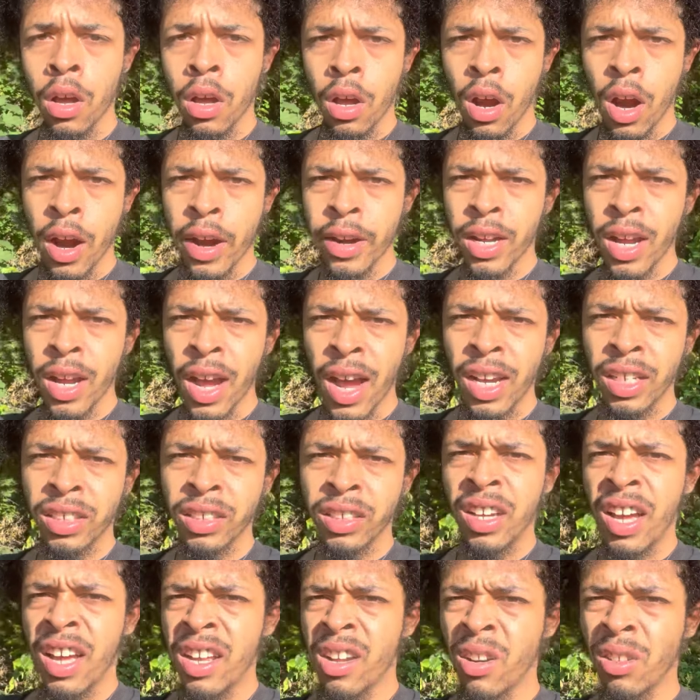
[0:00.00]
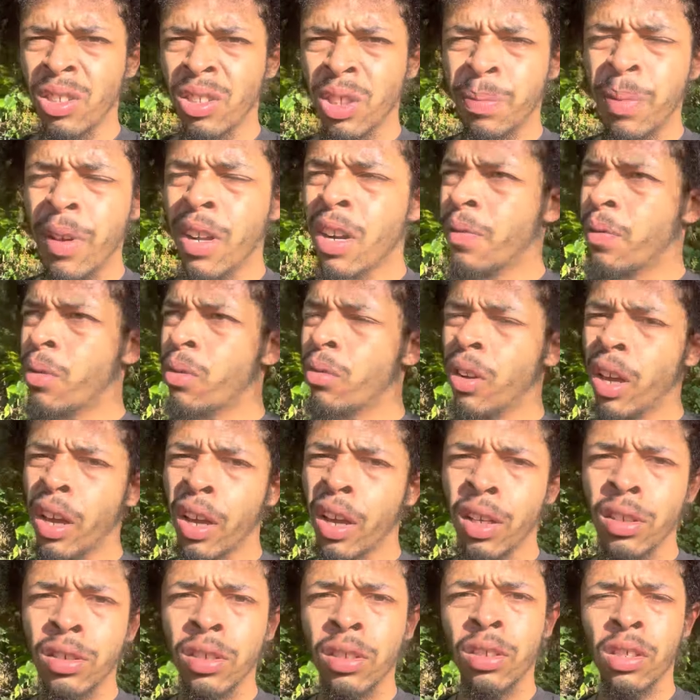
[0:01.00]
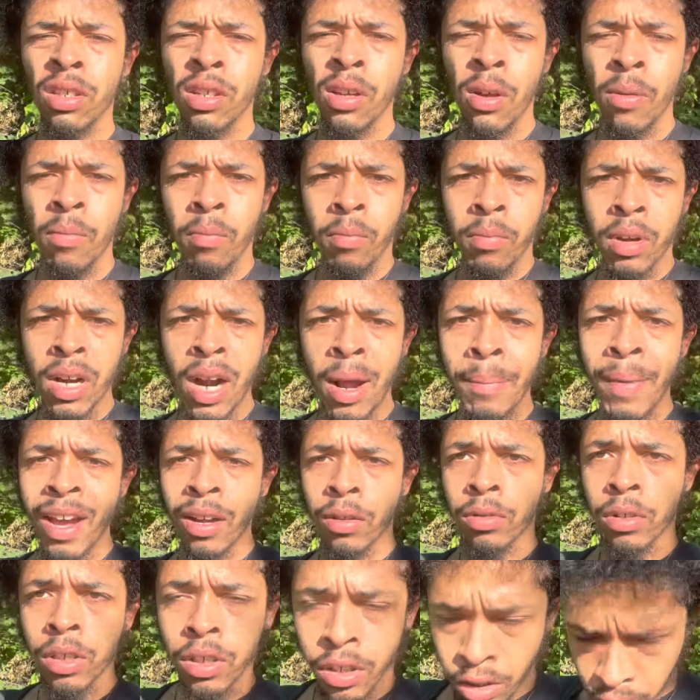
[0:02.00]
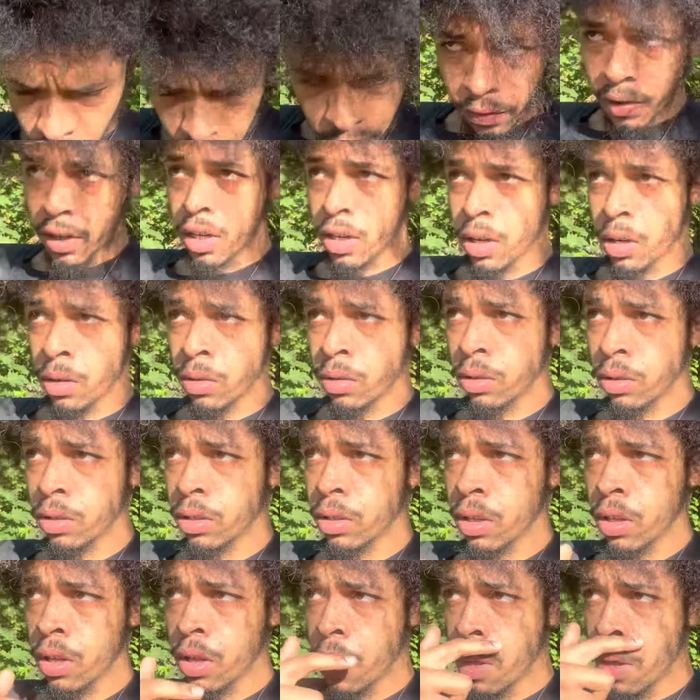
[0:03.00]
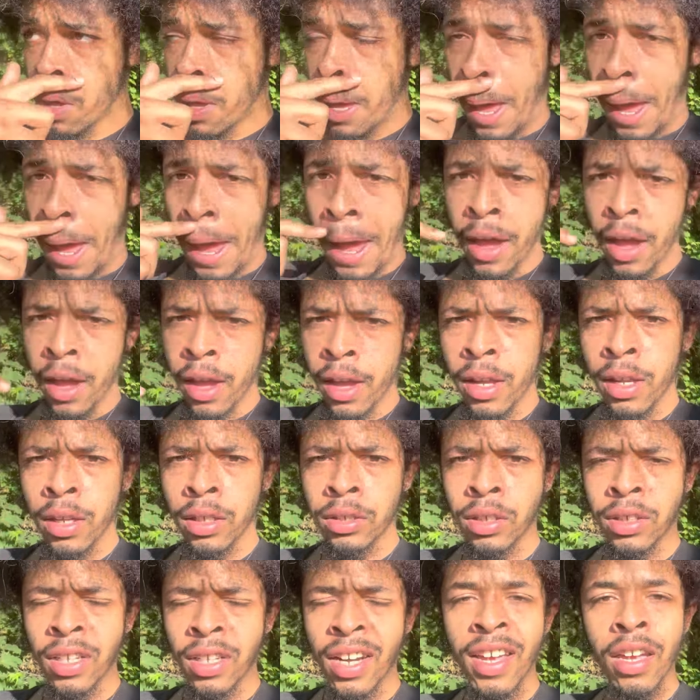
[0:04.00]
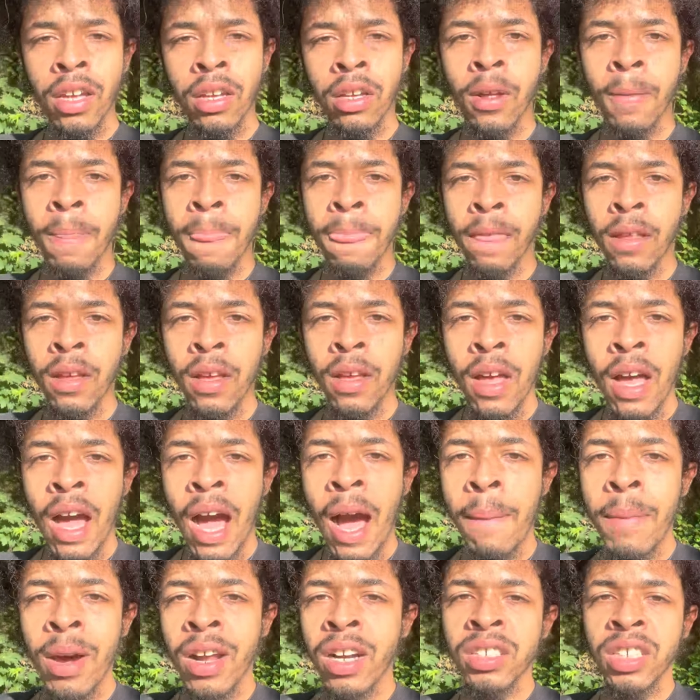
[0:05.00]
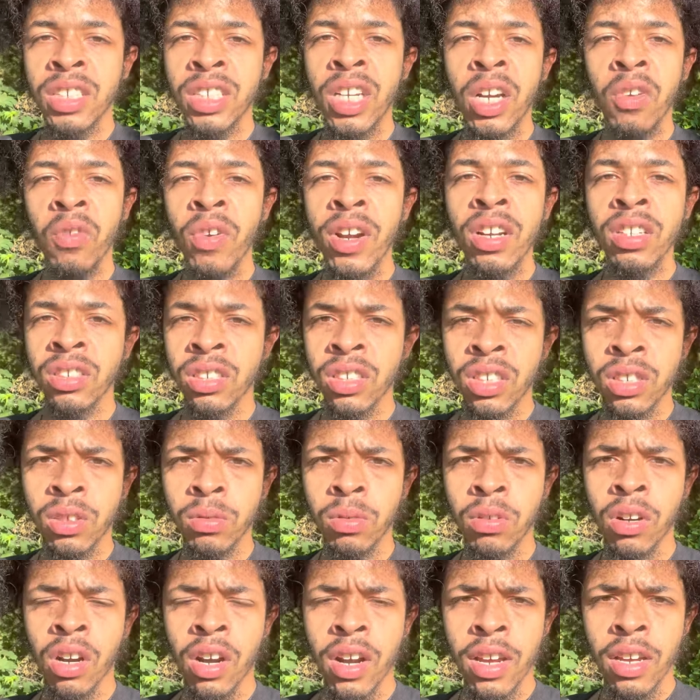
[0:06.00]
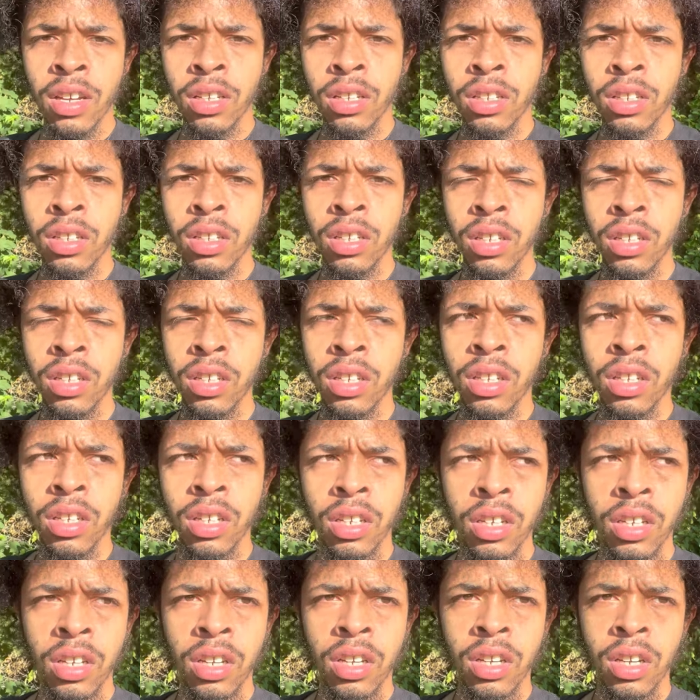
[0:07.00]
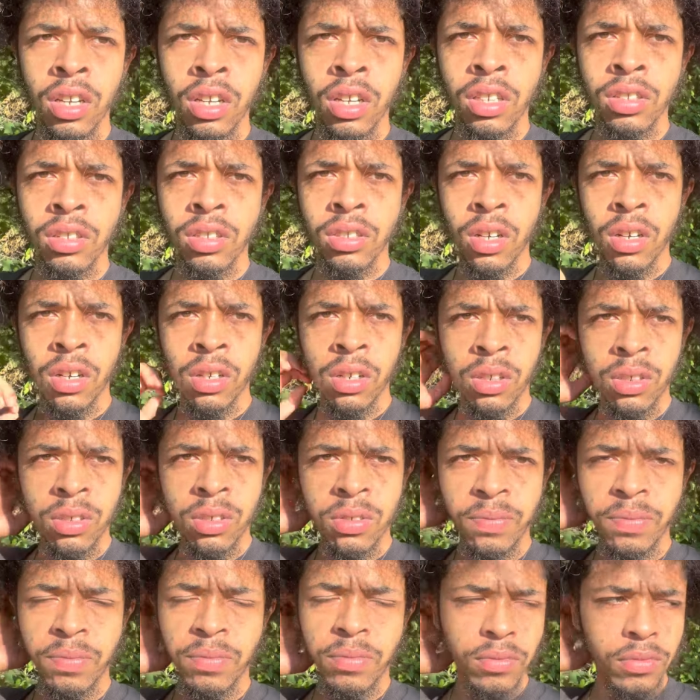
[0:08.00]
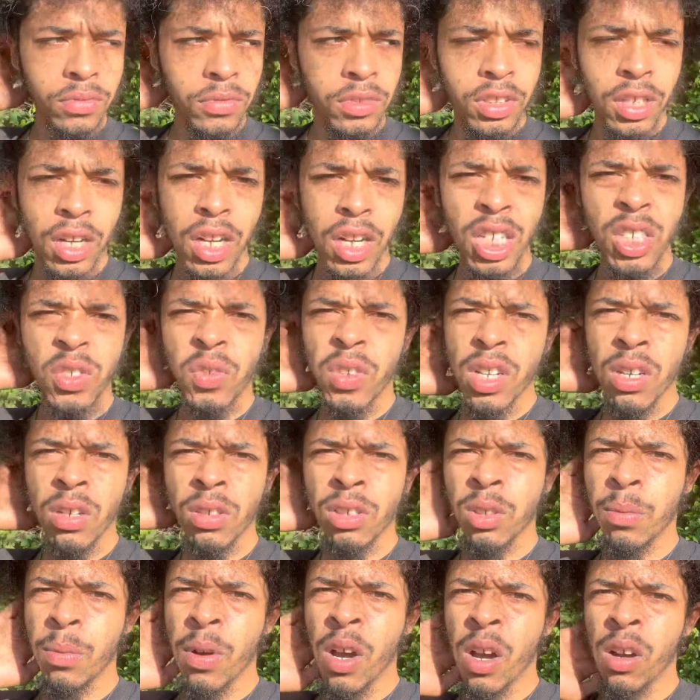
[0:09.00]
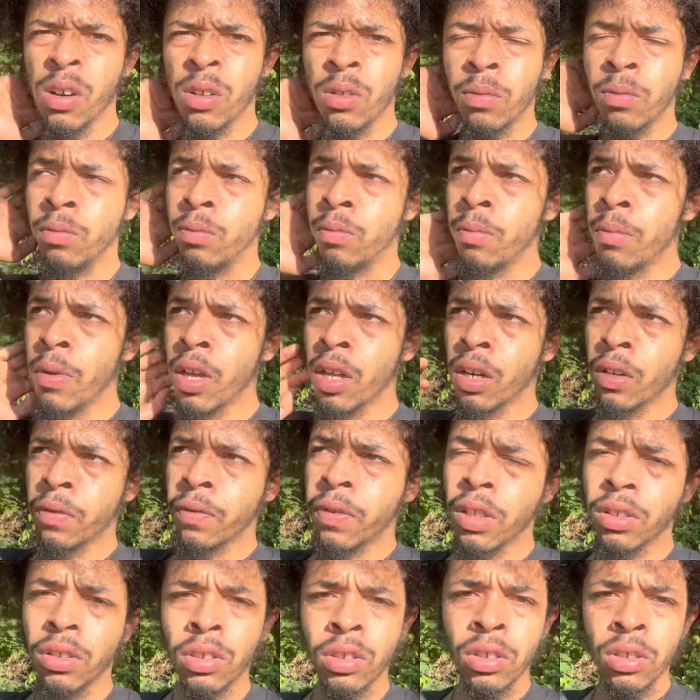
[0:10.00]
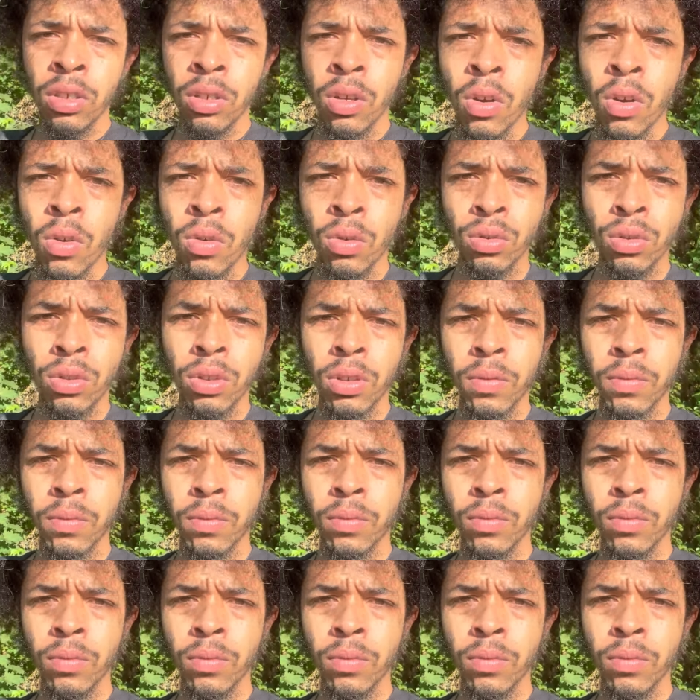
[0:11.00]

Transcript: all right guys i know it's been a few days but i'm back with another video and today i'm about to just get right into this one all right so today's video is about manifesting your goals